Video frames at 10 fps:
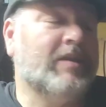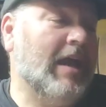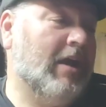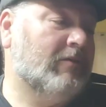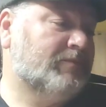
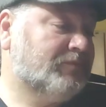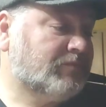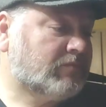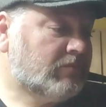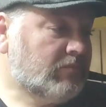Now,
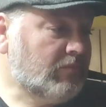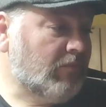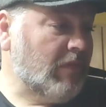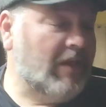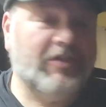
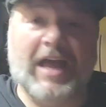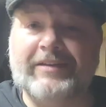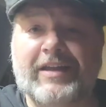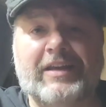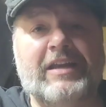
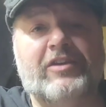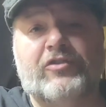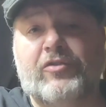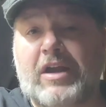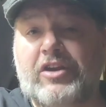that technique
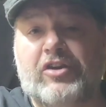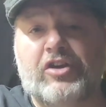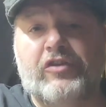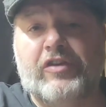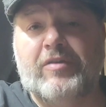is great. You
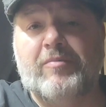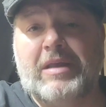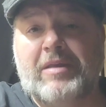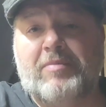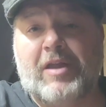can use it in
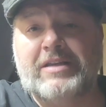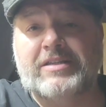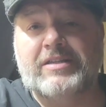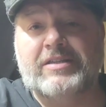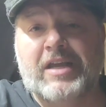many
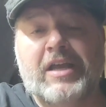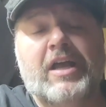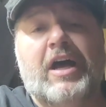places.